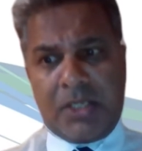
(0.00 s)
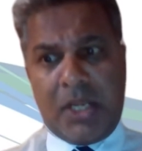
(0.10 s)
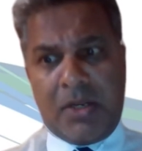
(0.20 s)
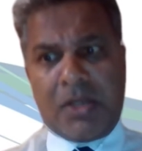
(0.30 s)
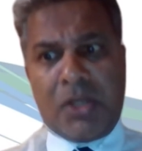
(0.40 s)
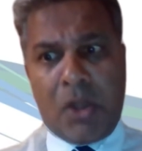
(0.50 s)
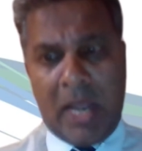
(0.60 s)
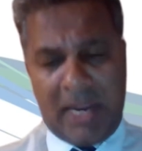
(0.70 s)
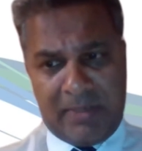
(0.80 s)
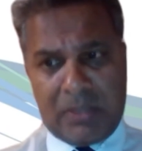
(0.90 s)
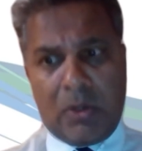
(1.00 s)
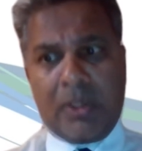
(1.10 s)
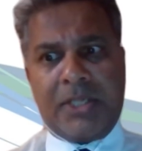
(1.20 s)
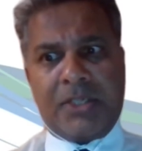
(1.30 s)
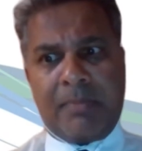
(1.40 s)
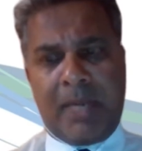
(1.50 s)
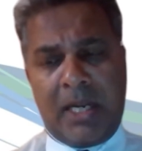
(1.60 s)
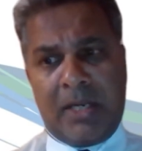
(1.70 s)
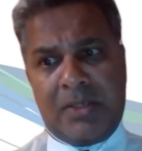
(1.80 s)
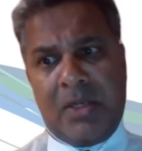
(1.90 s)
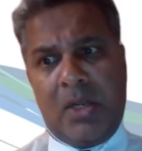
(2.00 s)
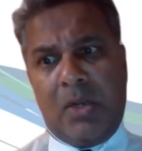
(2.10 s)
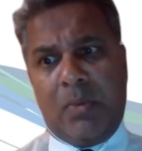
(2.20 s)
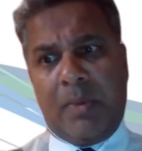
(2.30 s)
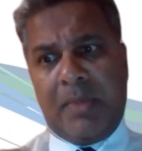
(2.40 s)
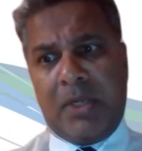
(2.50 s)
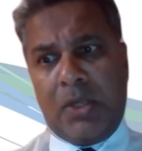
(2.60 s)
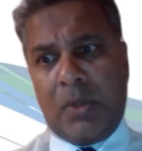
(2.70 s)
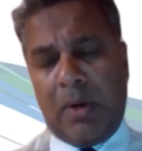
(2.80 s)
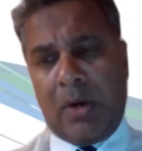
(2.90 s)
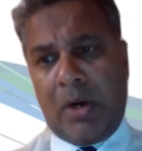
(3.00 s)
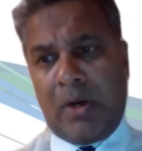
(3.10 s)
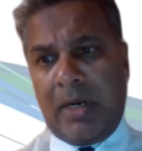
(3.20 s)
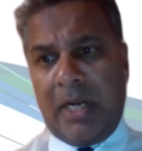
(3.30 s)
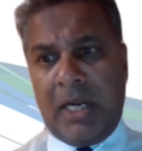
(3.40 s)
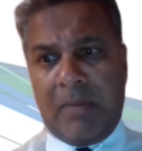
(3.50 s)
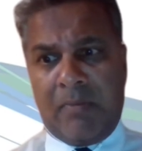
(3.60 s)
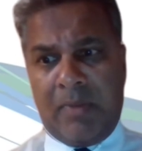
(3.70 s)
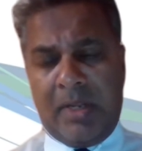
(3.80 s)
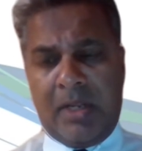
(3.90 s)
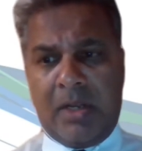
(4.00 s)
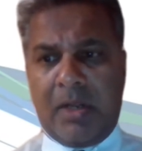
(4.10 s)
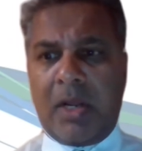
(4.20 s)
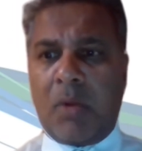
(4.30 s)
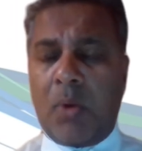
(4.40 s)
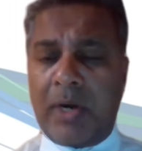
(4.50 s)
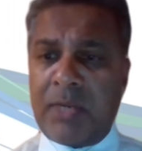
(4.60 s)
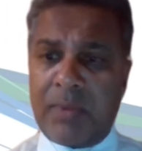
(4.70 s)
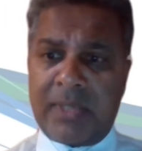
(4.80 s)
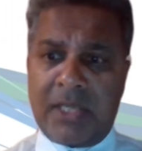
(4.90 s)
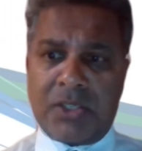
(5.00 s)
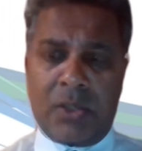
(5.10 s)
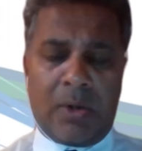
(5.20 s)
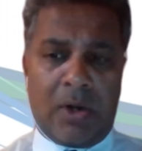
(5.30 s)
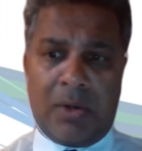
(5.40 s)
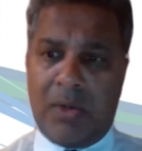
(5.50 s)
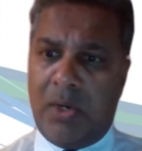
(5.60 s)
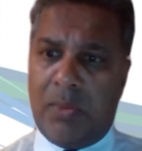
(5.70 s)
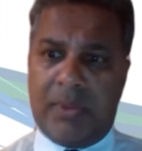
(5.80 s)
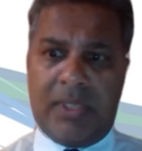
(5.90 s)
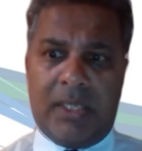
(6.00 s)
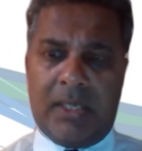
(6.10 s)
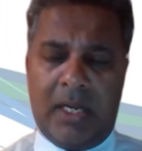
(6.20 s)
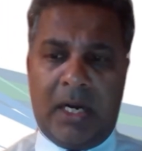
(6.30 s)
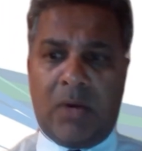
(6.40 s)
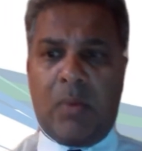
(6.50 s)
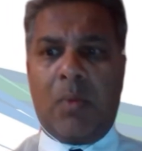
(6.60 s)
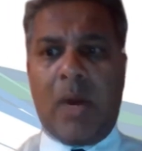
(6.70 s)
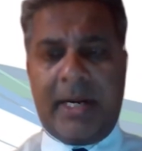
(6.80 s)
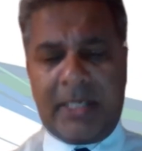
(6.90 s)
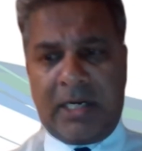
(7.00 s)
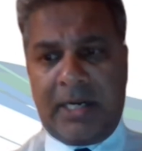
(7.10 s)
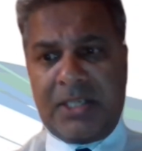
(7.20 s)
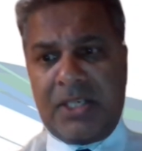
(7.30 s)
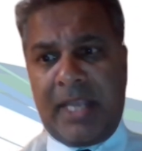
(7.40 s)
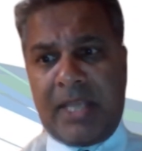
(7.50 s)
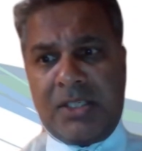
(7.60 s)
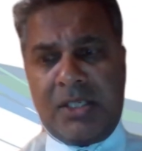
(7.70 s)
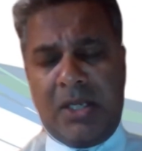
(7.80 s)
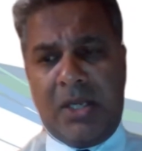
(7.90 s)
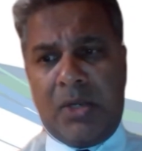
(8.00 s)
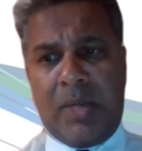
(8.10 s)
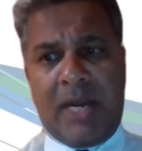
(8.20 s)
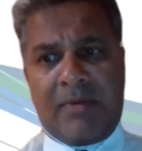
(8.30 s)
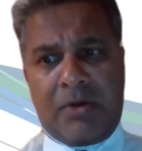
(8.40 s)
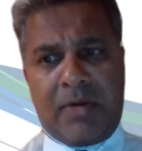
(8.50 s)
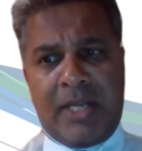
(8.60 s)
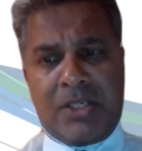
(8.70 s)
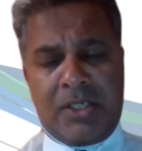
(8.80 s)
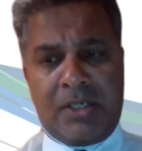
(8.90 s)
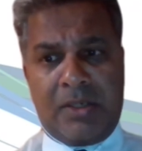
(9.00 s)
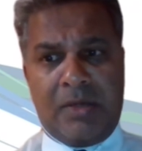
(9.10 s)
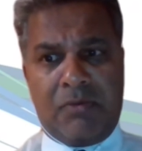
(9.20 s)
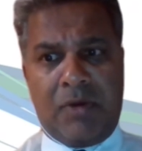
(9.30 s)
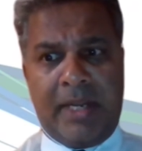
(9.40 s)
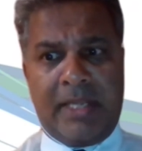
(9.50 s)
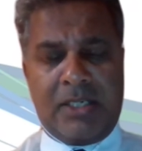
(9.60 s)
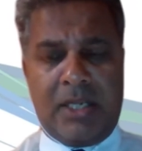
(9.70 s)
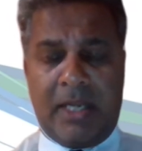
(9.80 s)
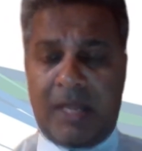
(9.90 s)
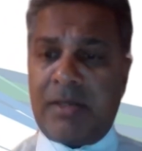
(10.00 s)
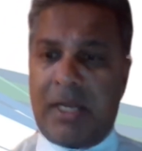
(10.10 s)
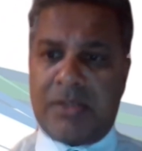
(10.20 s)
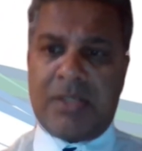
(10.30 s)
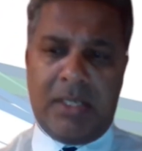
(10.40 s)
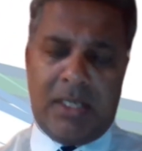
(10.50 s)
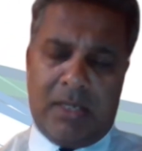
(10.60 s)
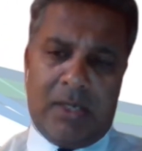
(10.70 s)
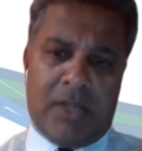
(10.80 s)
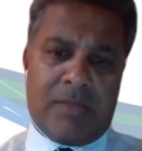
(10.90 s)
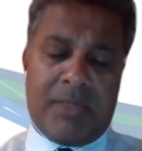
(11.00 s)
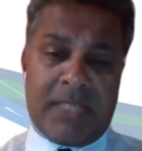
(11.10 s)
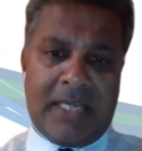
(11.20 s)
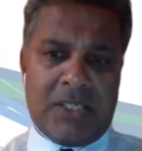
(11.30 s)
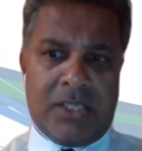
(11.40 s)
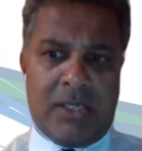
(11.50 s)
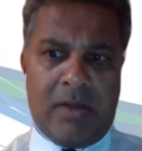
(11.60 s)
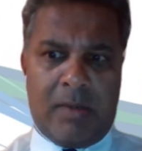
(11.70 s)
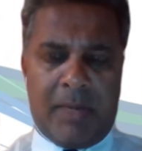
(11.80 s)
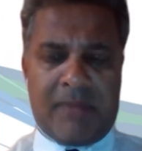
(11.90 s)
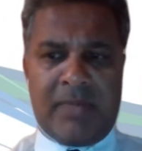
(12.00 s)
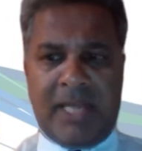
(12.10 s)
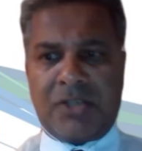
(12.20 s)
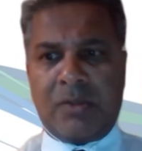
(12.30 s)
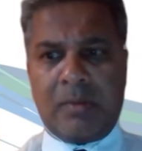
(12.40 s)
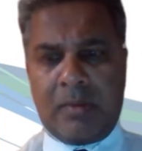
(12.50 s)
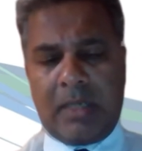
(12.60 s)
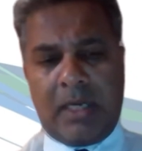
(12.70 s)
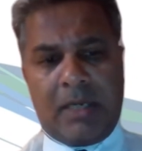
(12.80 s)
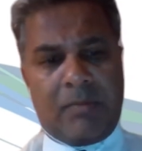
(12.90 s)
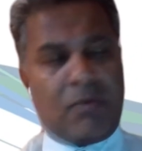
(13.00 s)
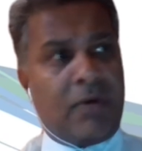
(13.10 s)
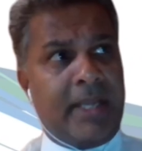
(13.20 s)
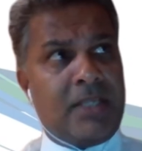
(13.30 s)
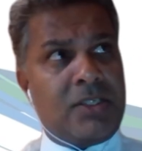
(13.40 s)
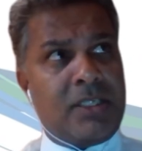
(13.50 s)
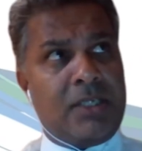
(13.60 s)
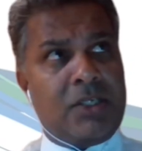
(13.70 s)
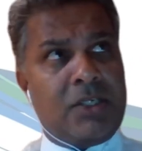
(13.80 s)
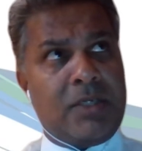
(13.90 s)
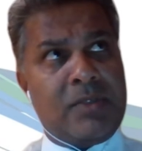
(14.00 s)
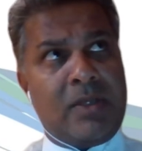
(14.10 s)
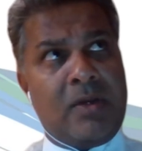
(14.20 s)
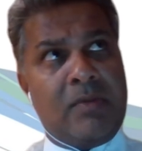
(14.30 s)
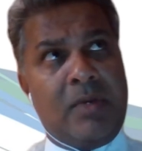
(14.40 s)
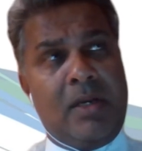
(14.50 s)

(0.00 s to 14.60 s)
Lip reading: not having knowledge about women who are working with us, who are within our wider ICS, who have a greater rate, as presented above national rates in terms of